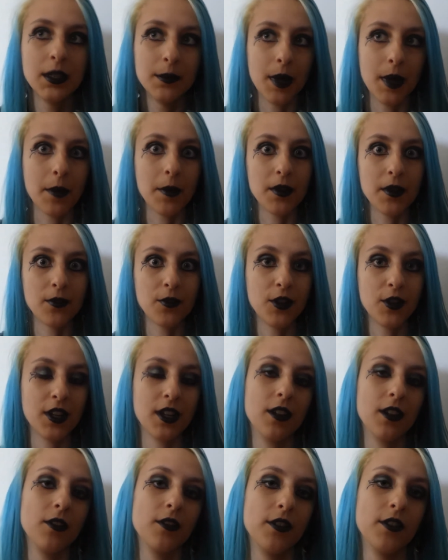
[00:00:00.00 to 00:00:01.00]
maybe 3
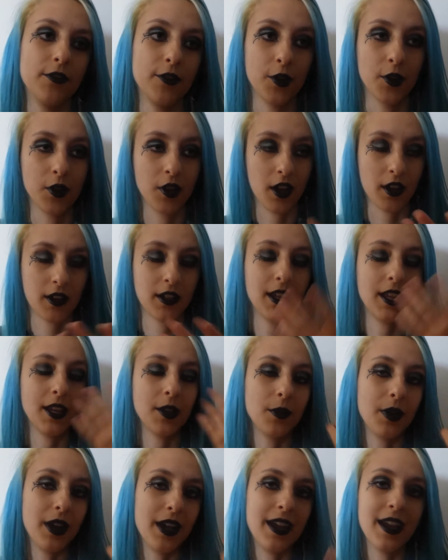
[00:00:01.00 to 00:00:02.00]
if you're lucky
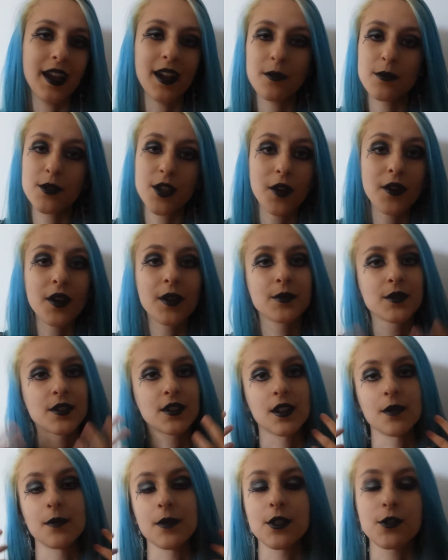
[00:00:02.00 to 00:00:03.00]
anyway. I'm sorry, I'm just
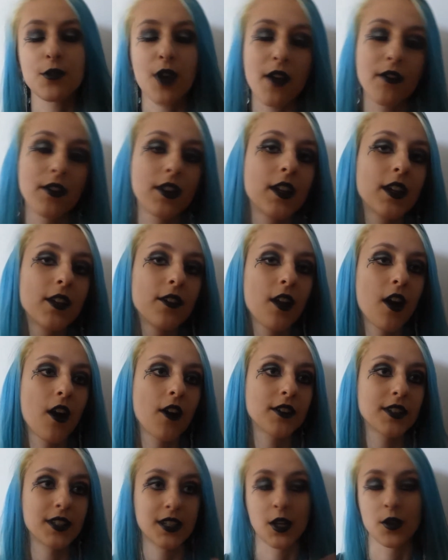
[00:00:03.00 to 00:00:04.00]
going to be traveling a
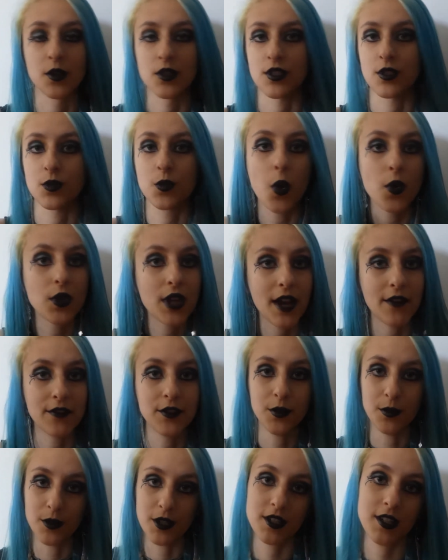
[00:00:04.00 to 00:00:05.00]
lot and I just won't have
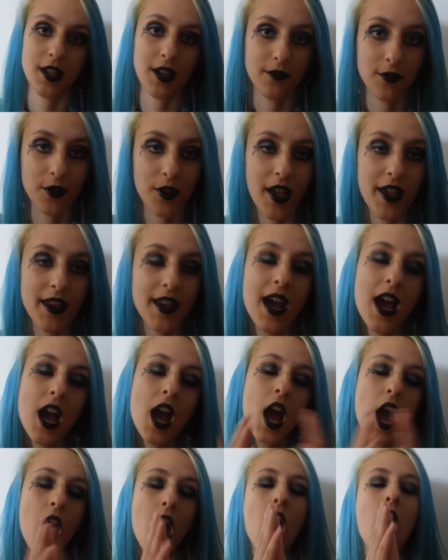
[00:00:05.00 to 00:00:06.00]
too much time for that.
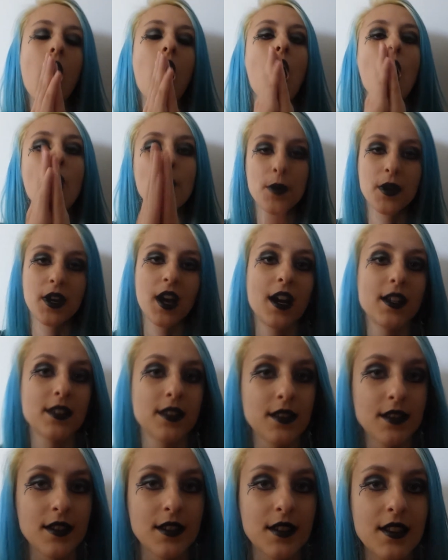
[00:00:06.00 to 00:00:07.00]
Hope you guys
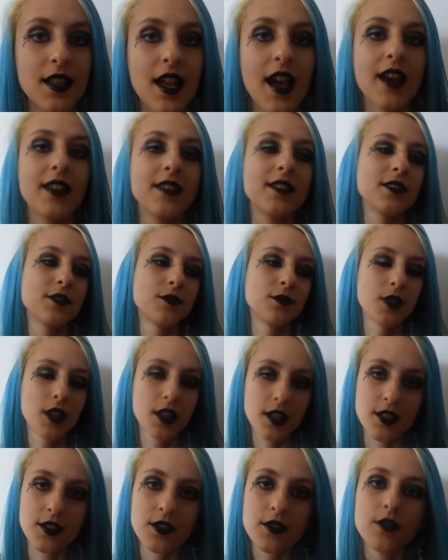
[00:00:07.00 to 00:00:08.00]
understand,
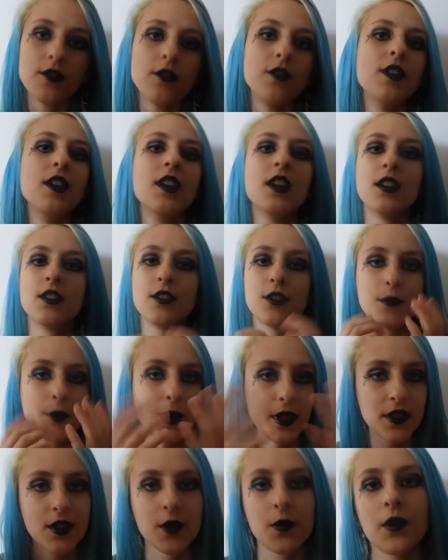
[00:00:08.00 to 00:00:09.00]
really do. You
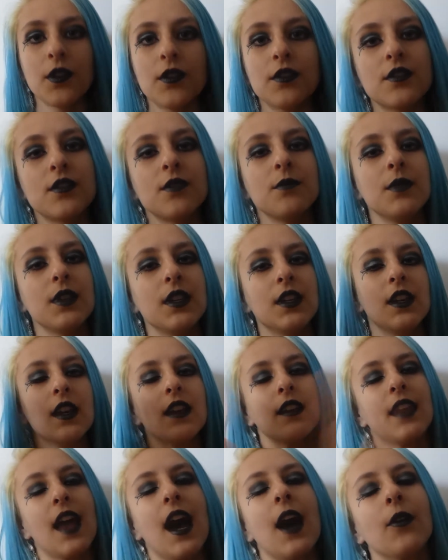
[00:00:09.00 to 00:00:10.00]
mean the world to me,
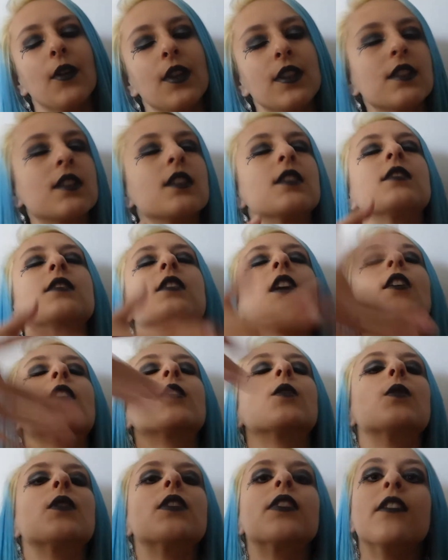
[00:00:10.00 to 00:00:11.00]
and now let's get
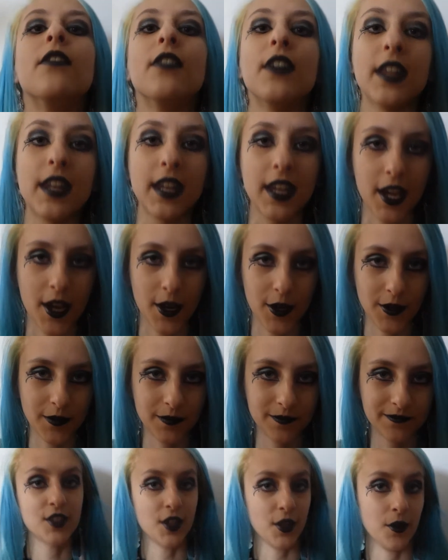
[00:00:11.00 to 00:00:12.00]
started with the video.
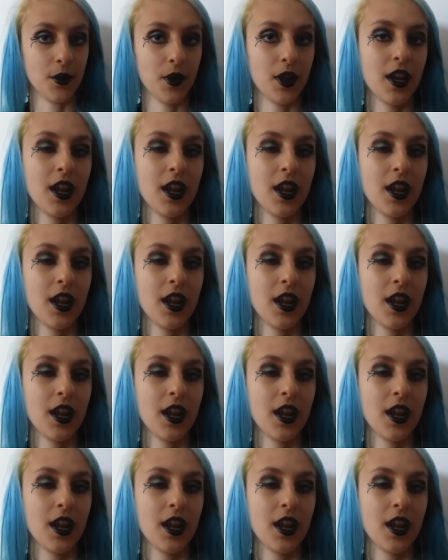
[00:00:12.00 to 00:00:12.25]
So,